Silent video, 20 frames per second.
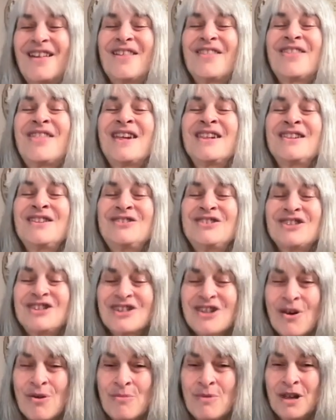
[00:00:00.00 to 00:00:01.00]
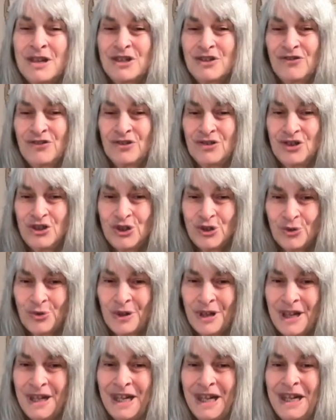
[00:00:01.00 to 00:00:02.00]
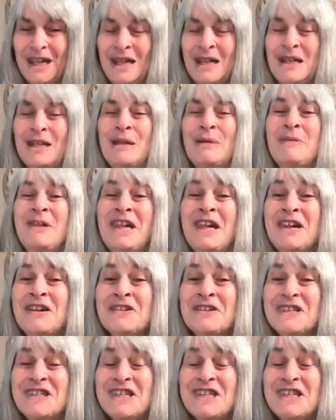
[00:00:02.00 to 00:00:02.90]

Thank you so much for joining me here